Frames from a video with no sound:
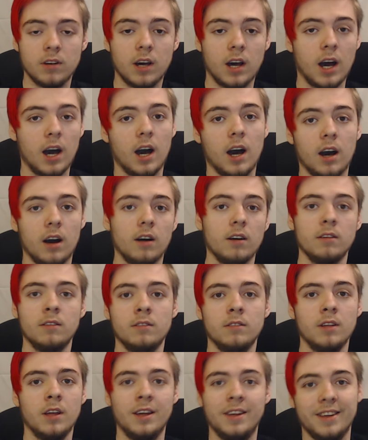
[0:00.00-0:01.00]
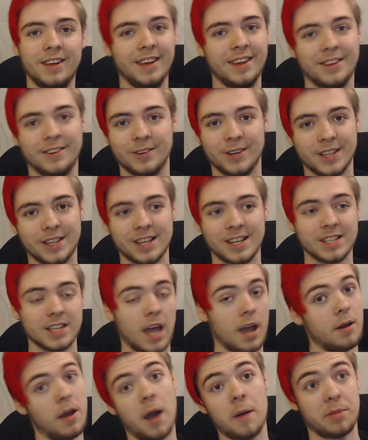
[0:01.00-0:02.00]
with this.
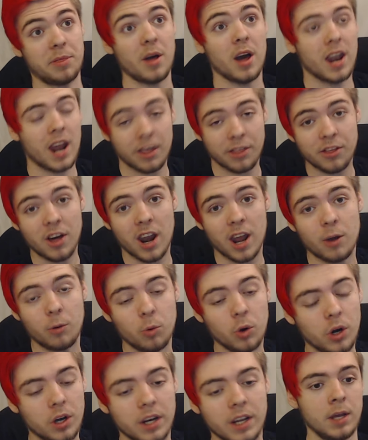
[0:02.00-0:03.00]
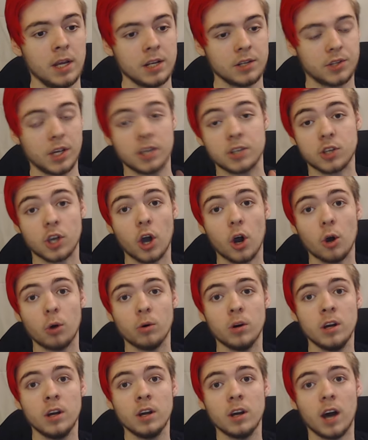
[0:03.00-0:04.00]
I thought I would.
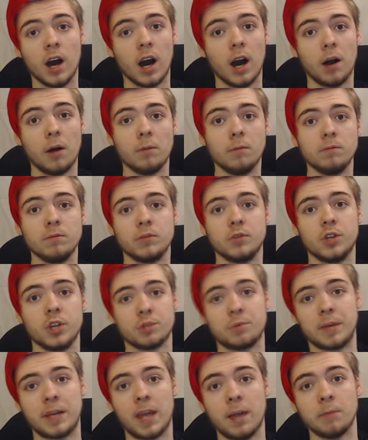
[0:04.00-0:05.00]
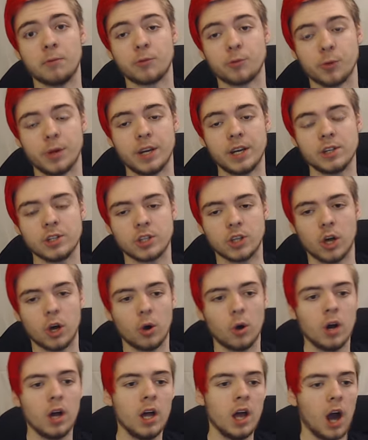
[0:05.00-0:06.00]
CSGO just became free,
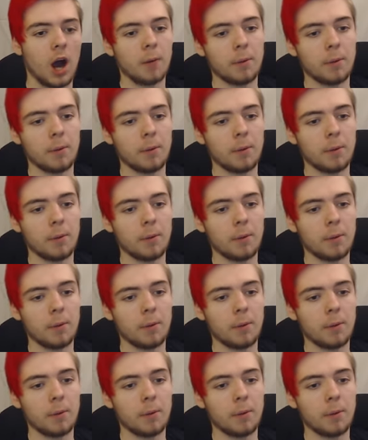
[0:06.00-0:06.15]
so I'll